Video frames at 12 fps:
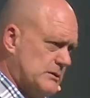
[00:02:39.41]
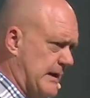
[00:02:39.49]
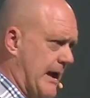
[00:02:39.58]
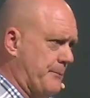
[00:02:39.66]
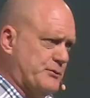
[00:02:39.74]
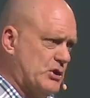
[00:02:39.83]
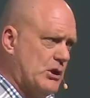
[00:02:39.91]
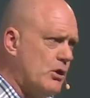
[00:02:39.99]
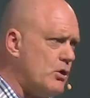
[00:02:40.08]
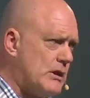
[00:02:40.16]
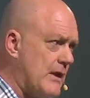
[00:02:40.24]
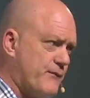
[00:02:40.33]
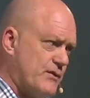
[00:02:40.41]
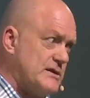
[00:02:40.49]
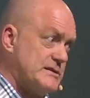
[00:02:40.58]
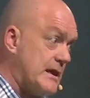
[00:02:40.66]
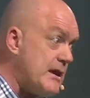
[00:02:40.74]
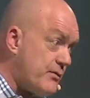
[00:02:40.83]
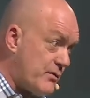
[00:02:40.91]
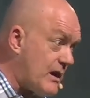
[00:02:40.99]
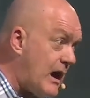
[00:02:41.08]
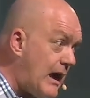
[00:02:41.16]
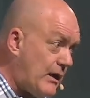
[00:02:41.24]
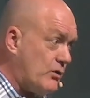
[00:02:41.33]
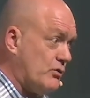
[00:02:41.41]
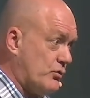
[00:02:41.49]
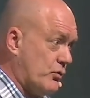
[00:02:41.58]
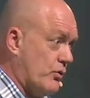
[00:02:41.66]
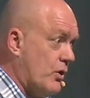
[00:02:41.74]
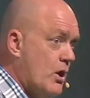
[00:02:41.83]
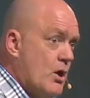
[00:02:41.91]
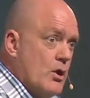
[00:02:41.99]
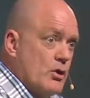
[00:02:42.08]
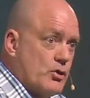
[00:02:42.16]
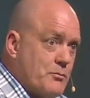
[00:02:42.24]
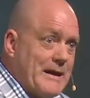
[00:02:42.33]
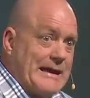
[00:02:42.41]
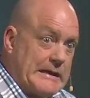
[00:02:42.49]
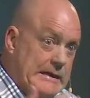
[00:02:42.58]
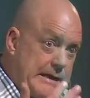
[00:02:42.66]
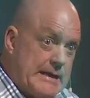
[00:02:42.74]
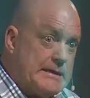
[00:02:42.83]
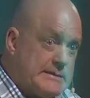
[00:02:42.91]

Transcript: Said, absolutely. If there's anything I can do to make it